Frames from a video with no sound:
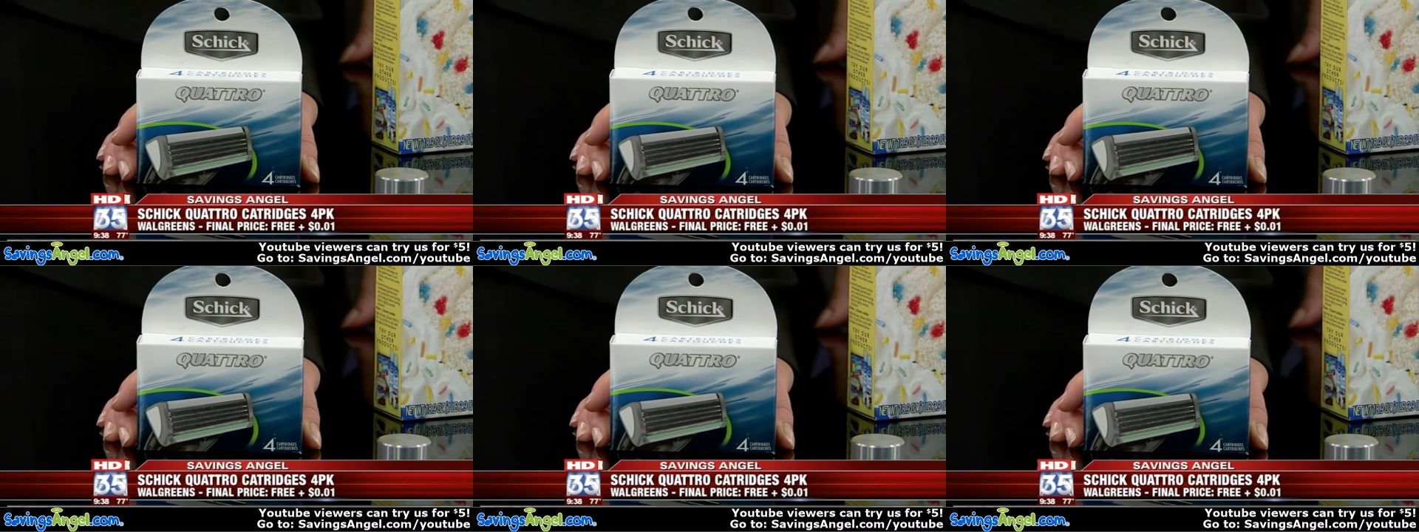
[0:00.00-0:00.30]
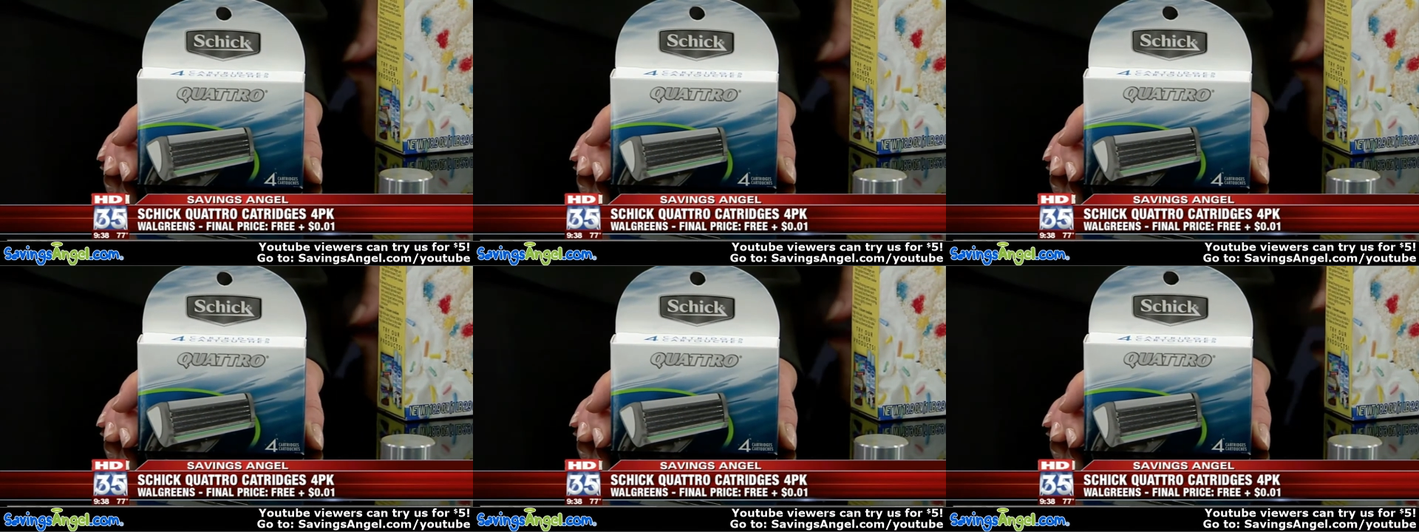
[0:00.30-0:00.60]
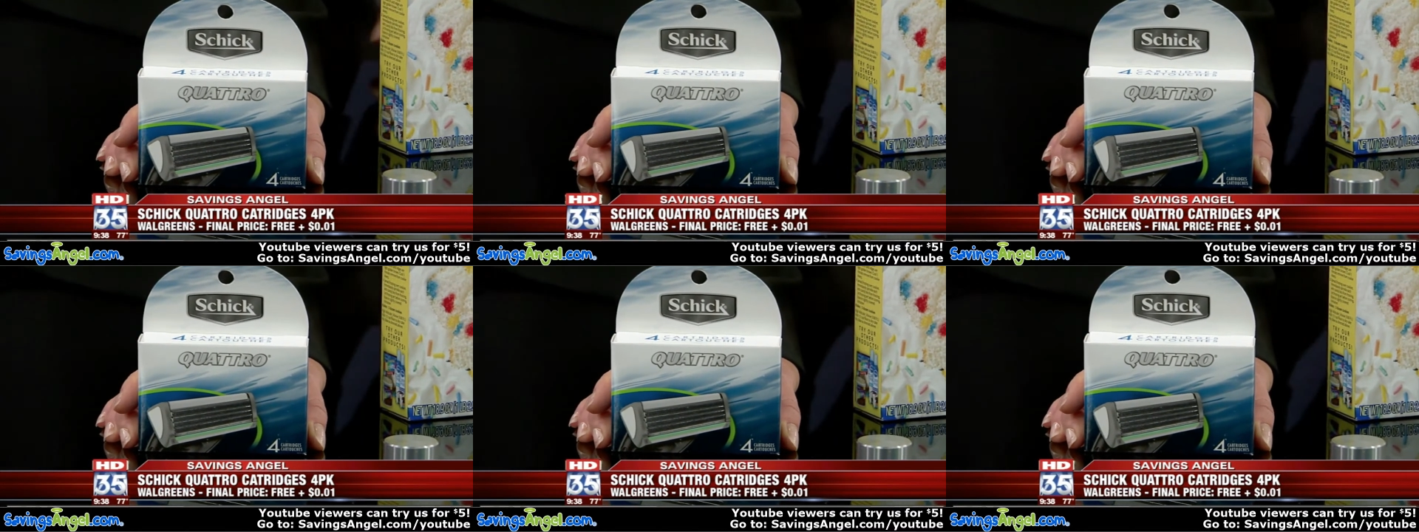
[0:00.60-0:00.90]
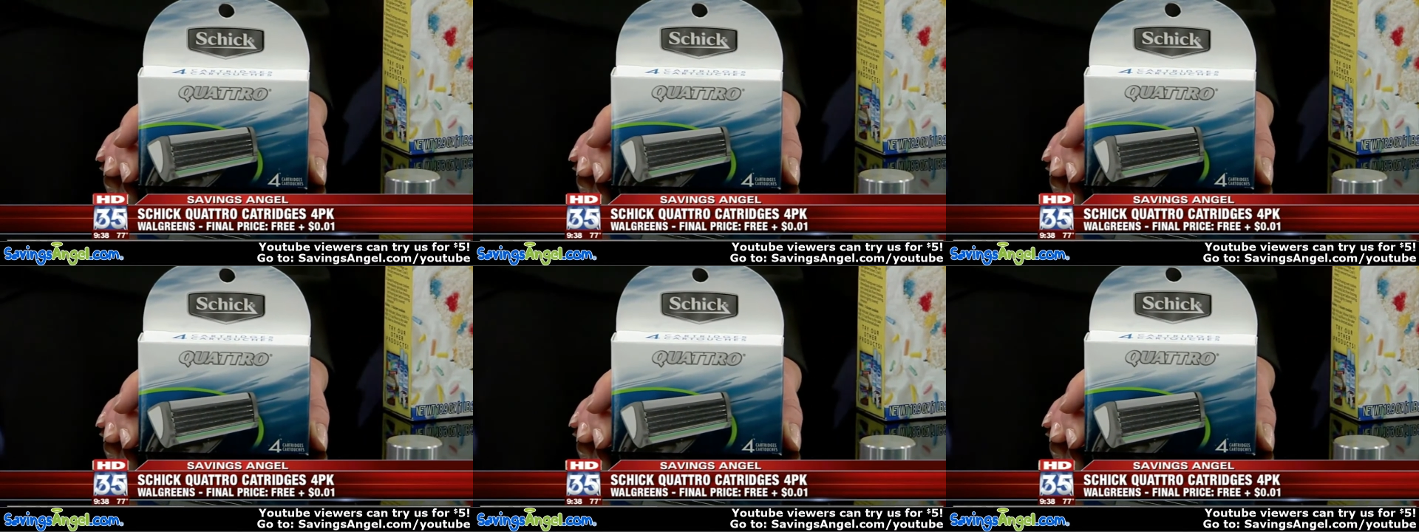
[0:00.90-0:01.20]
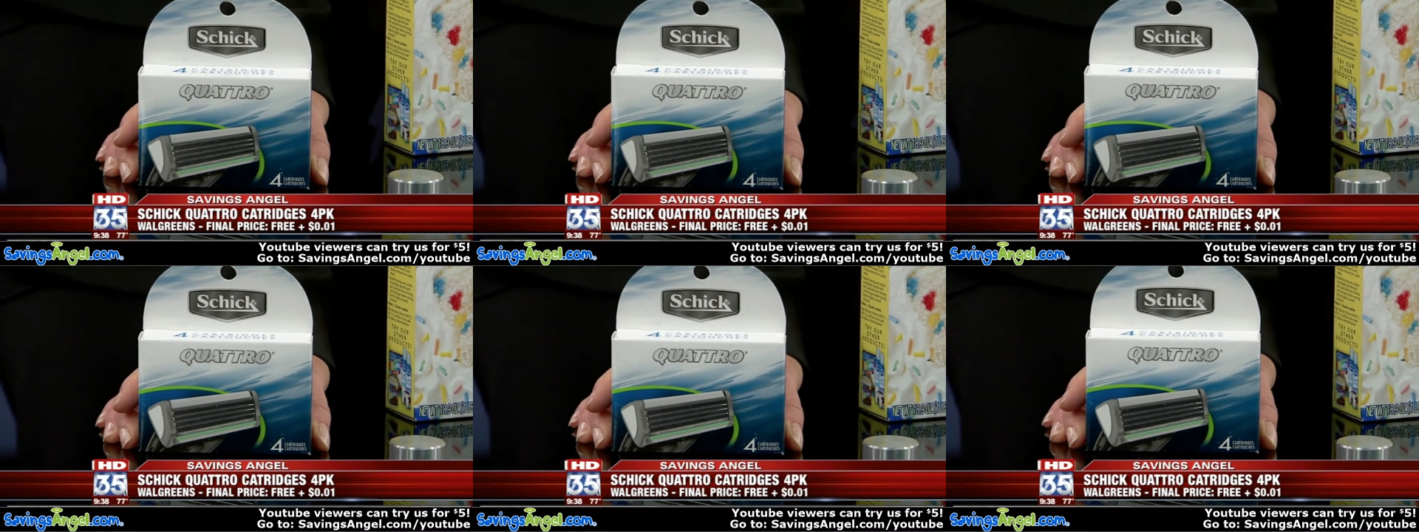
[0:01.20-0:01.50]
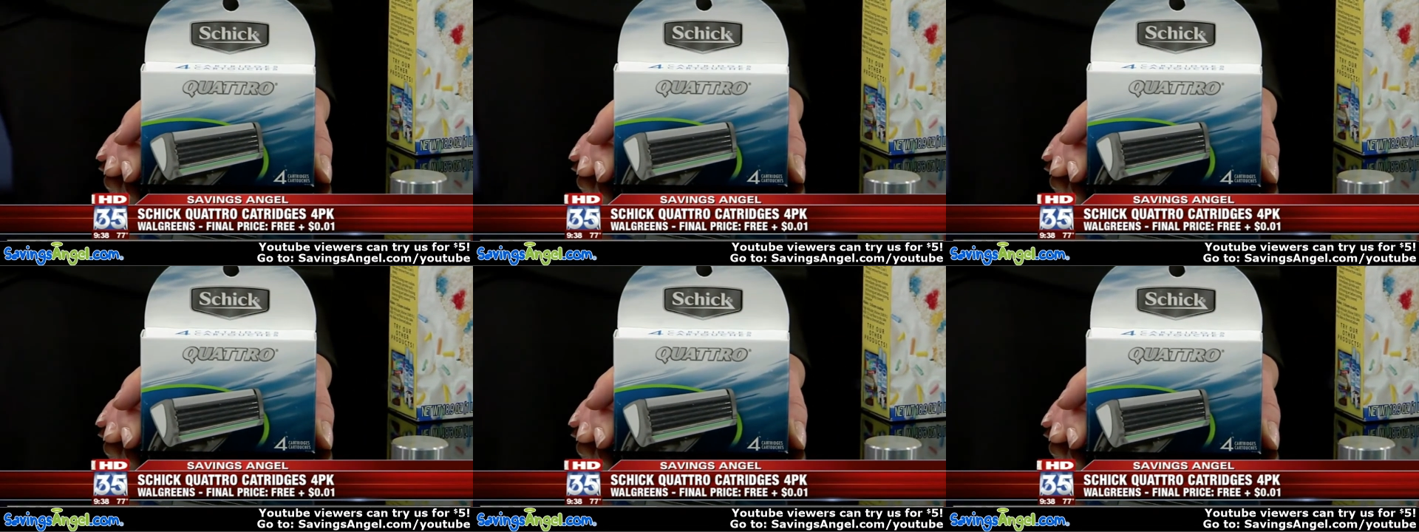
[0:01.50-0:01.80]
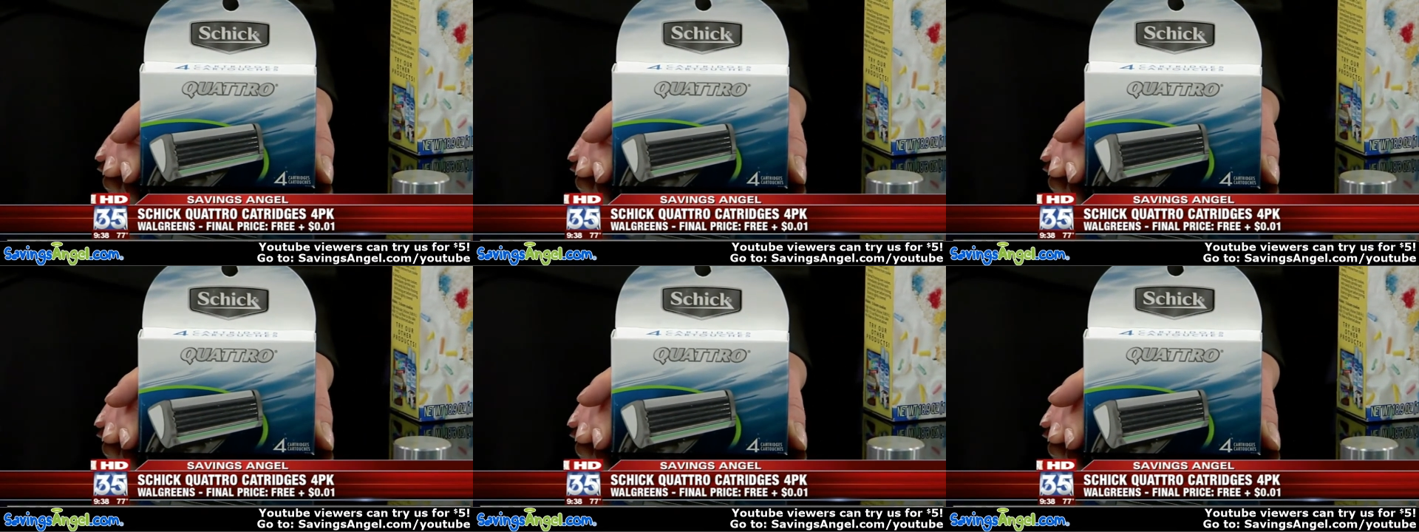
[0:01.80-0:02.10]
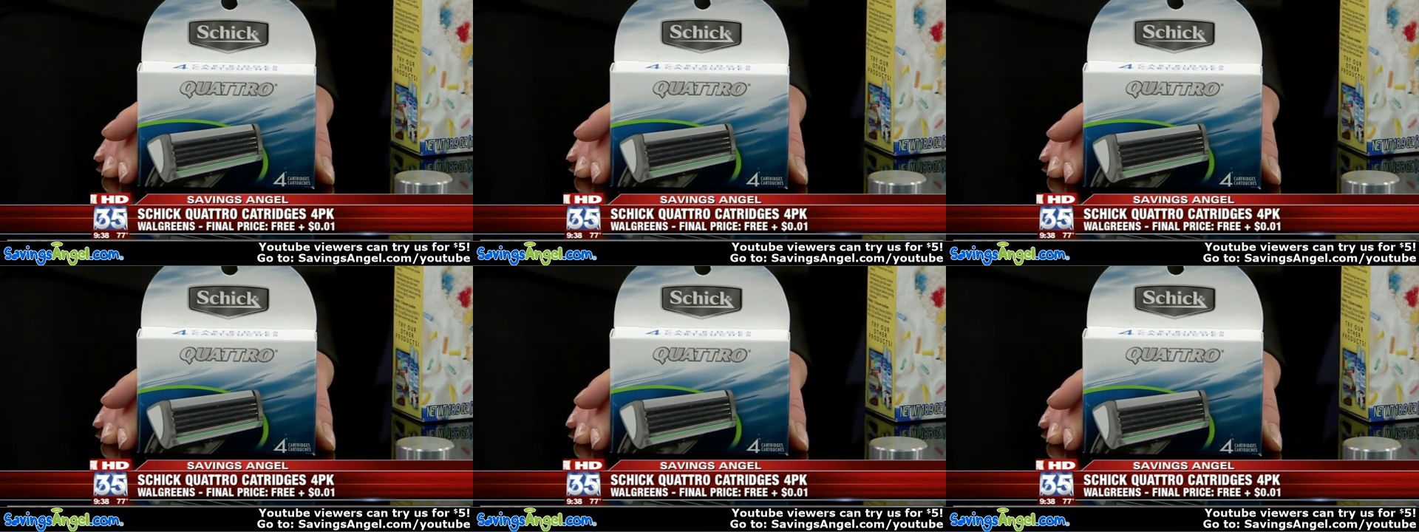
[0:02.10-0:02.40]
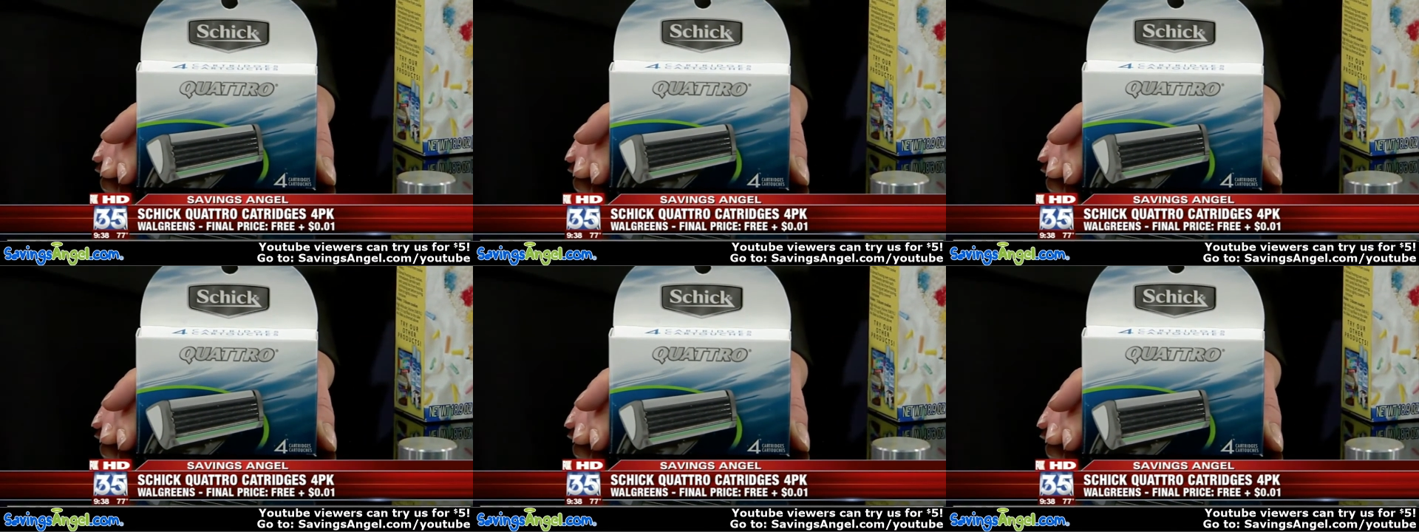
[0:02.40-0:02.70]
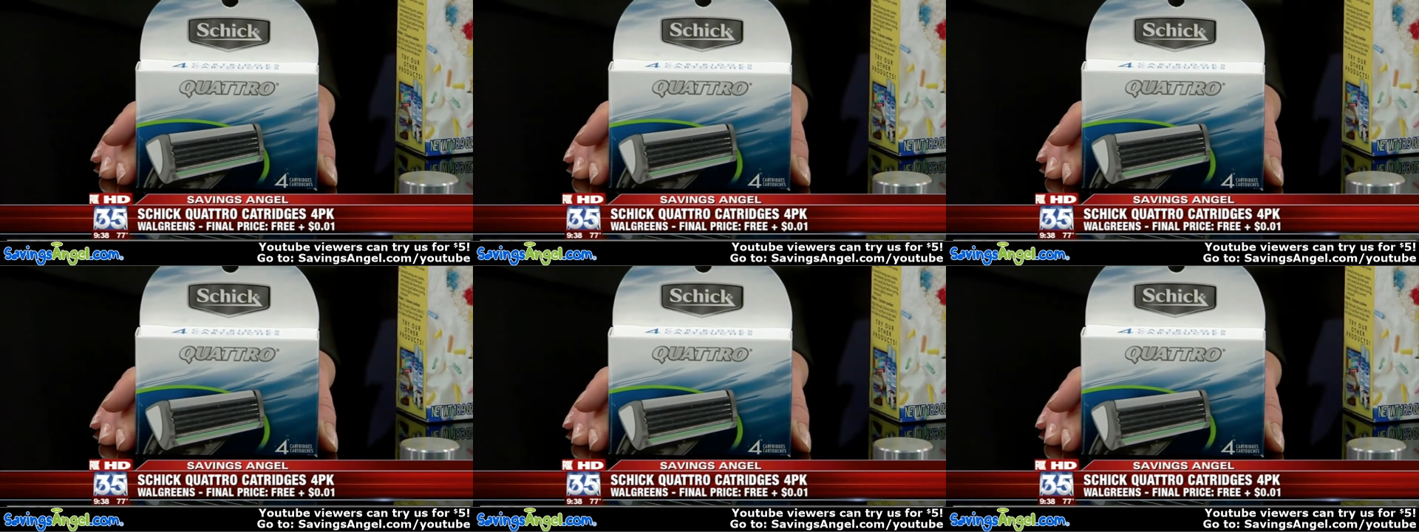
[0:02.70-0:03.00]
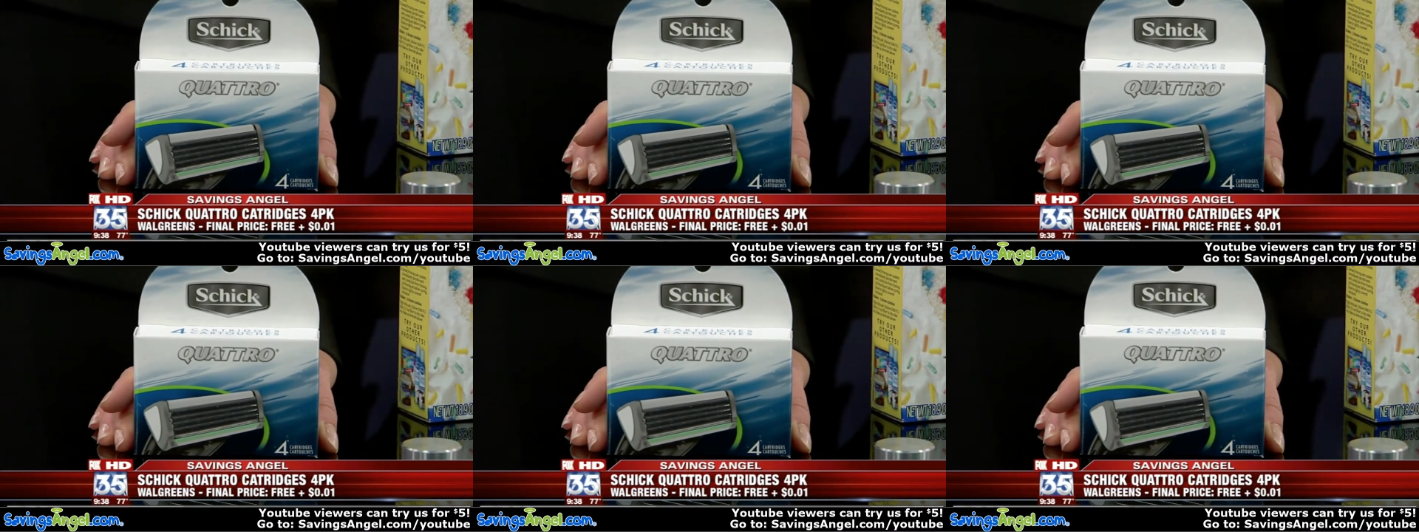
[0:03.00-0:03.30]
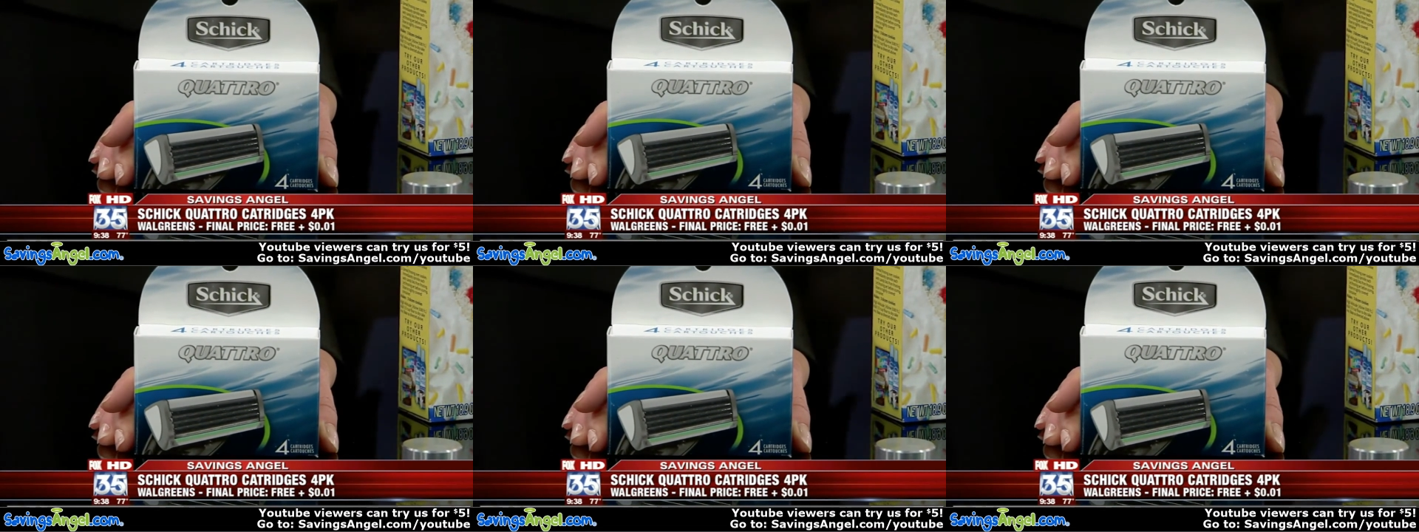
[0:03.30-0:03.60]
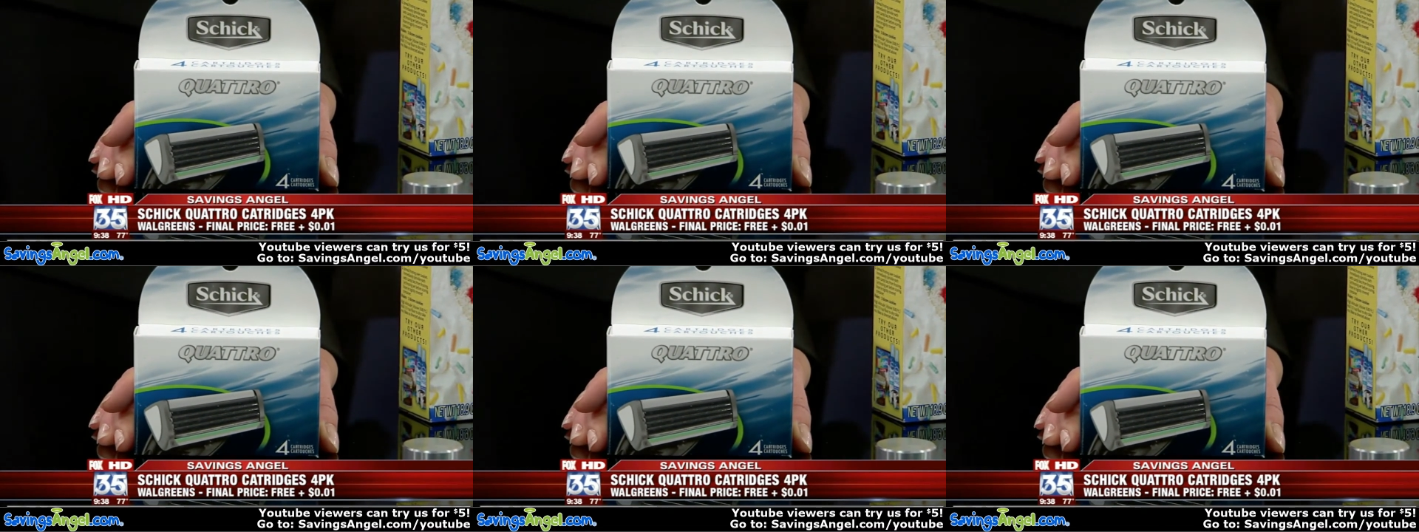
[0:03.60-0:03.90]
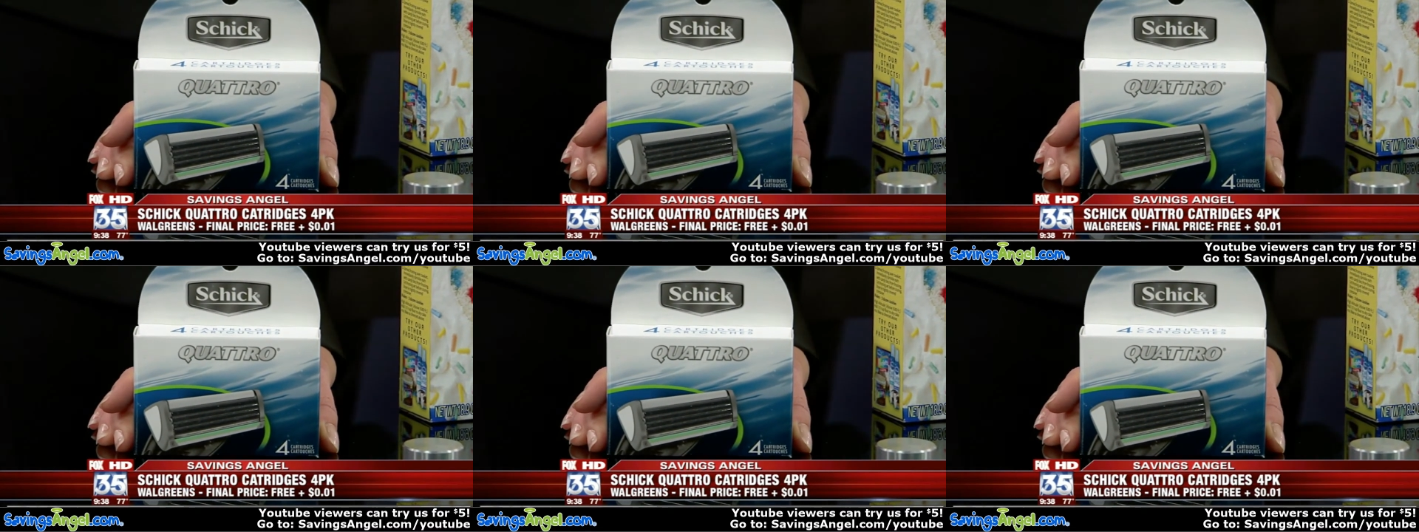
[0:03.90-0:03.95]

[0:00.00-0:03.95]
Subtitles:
Nobody's mouth can be seen.